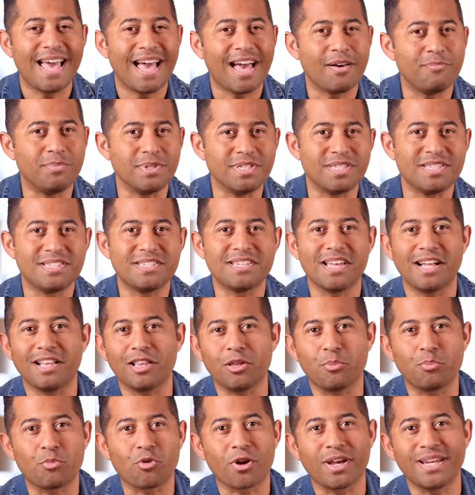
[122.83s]
have been
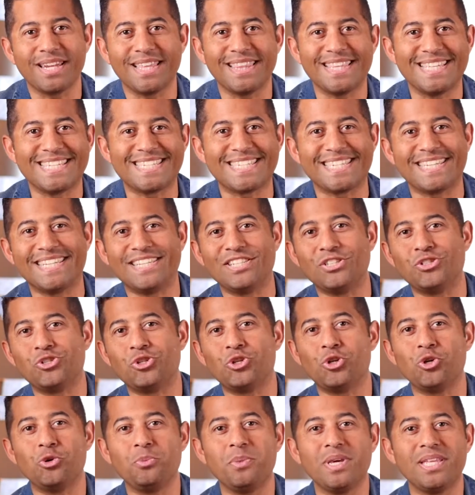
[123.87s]
celebrating this
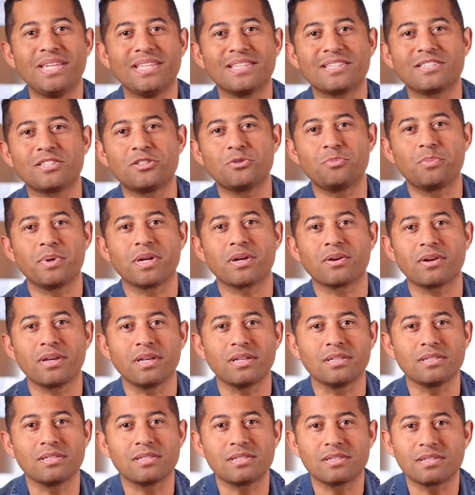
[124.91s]
entombing
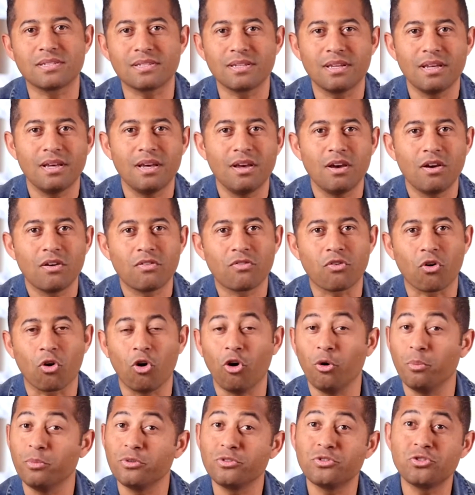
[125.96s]
experience for
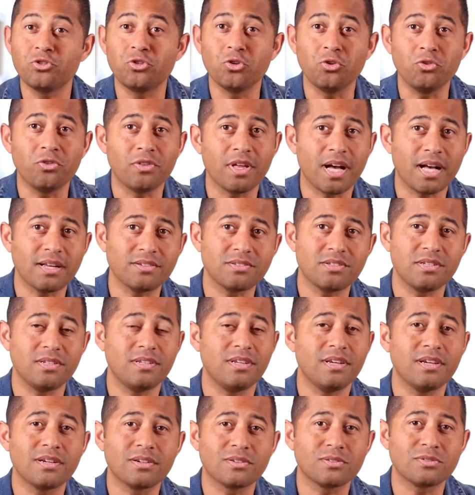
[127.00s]
almost 2,000
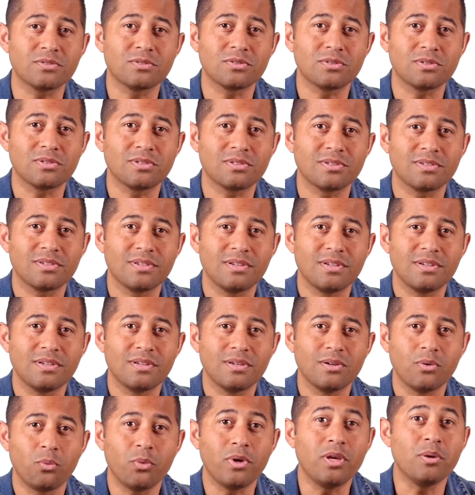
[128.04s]
years.
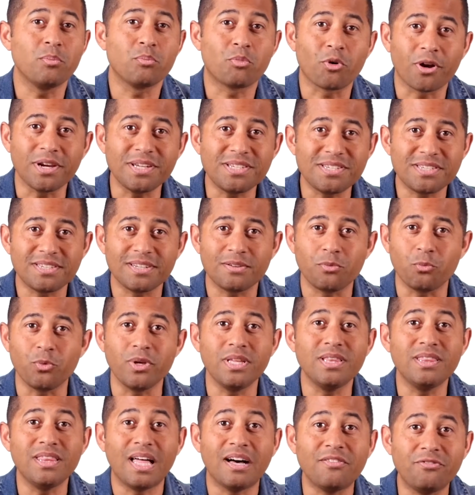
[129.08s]
We embrace it, we
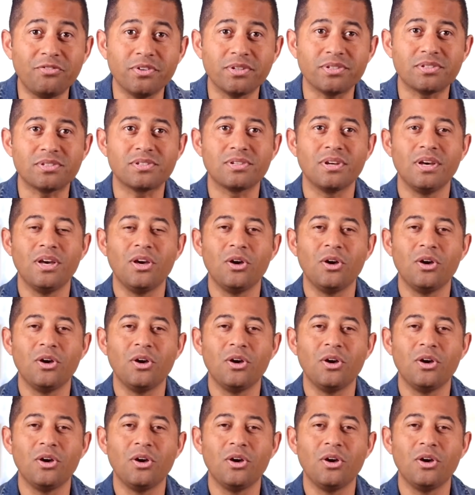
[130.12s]
love it,